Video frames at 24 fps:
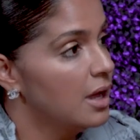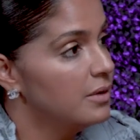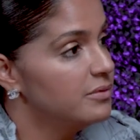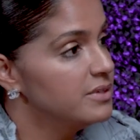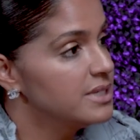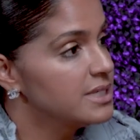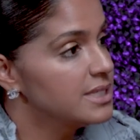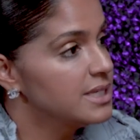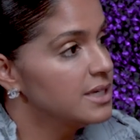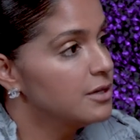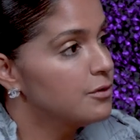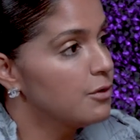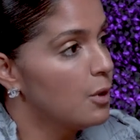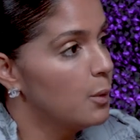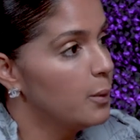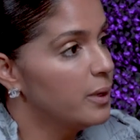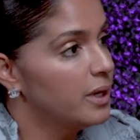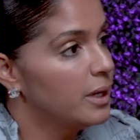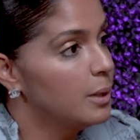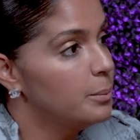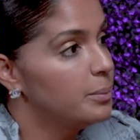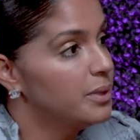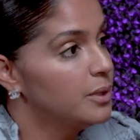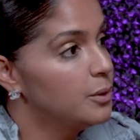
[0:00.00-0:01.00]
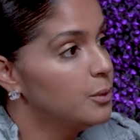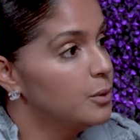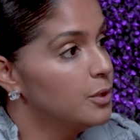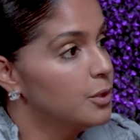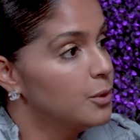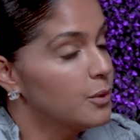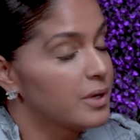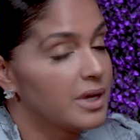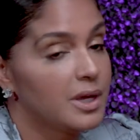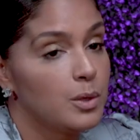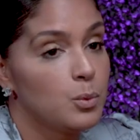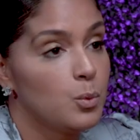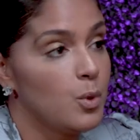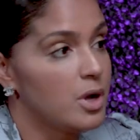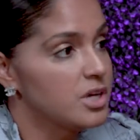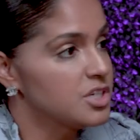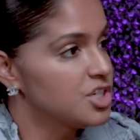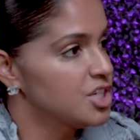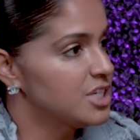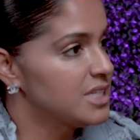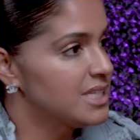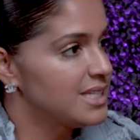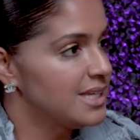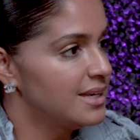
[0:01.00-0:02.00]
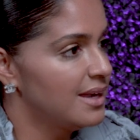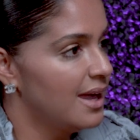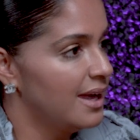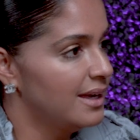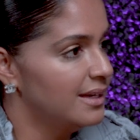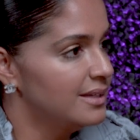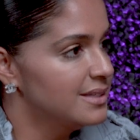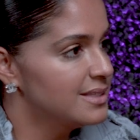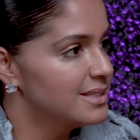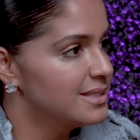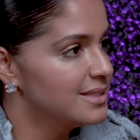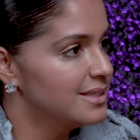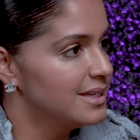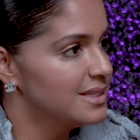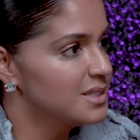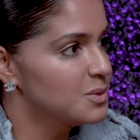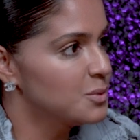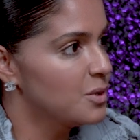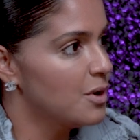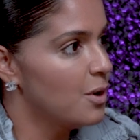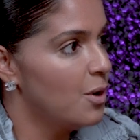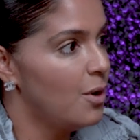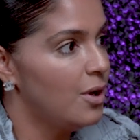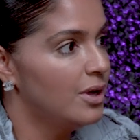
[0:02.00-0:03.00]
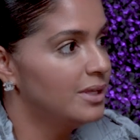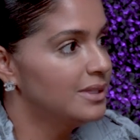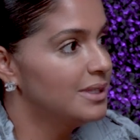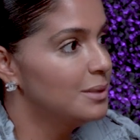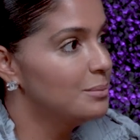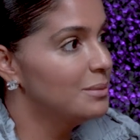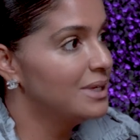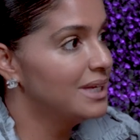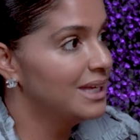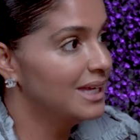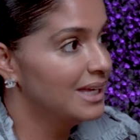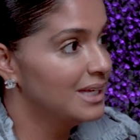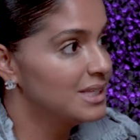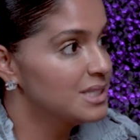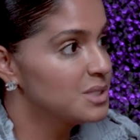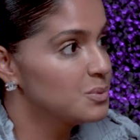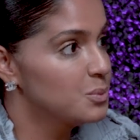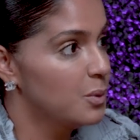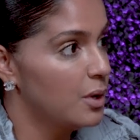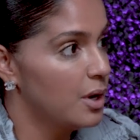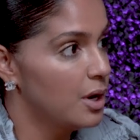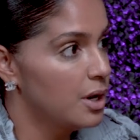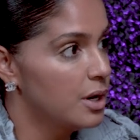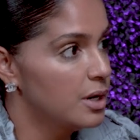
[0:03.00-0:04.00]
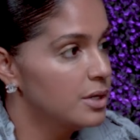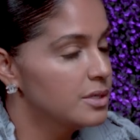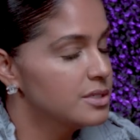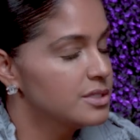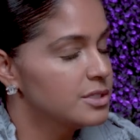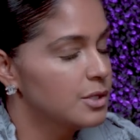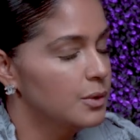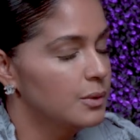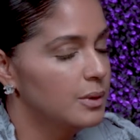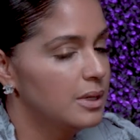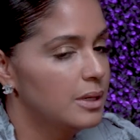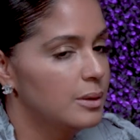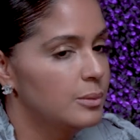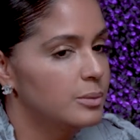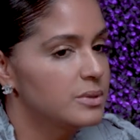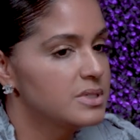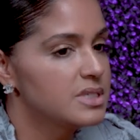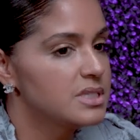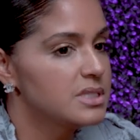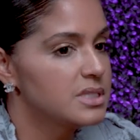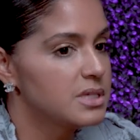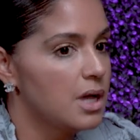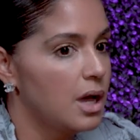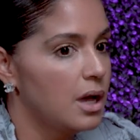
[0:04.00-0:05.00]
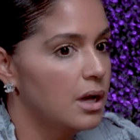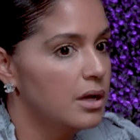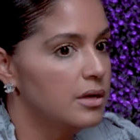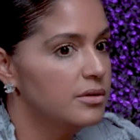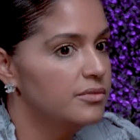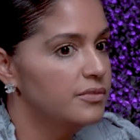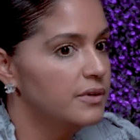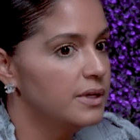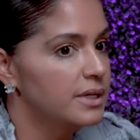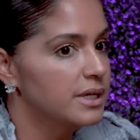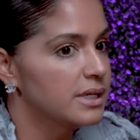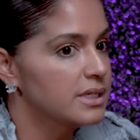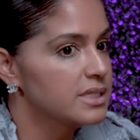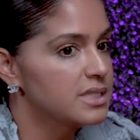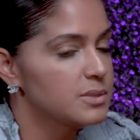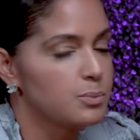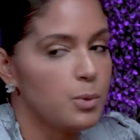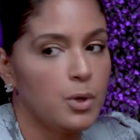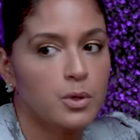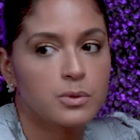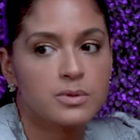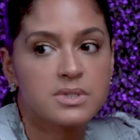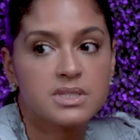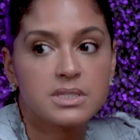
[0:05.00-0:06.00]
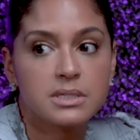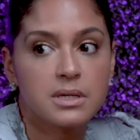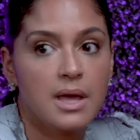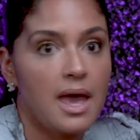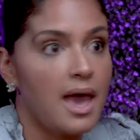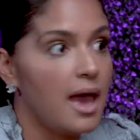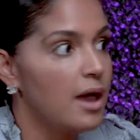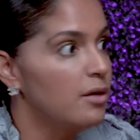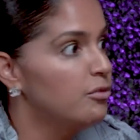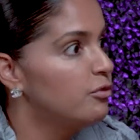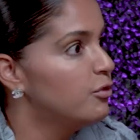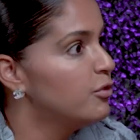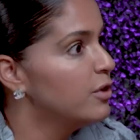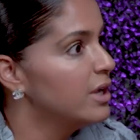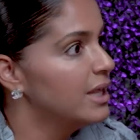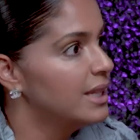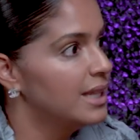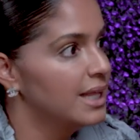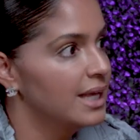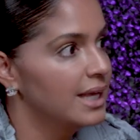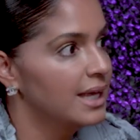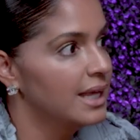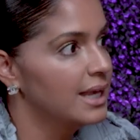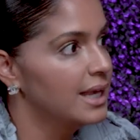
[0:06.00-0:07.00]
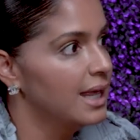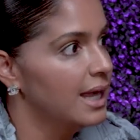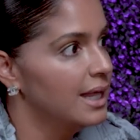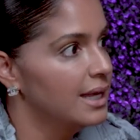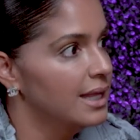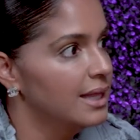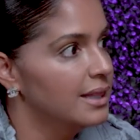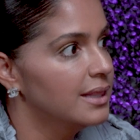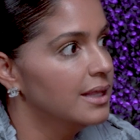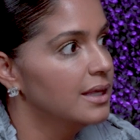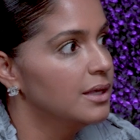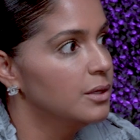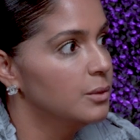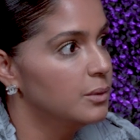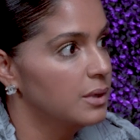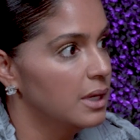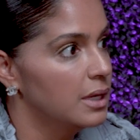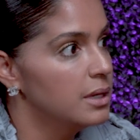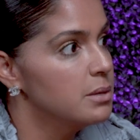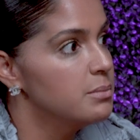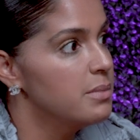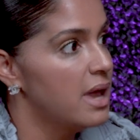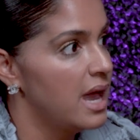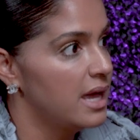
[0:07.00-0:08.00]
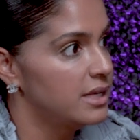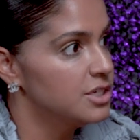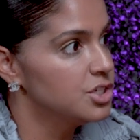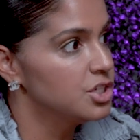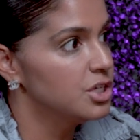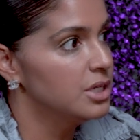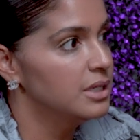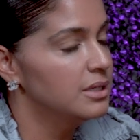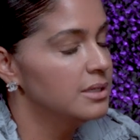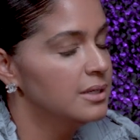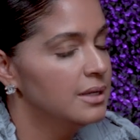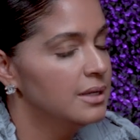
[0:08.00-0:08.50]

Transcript: Obviously, growing up in New York and Washington Heights, that's where all Dominicans were. So it was tough and exposed to everything and anything you can imagine.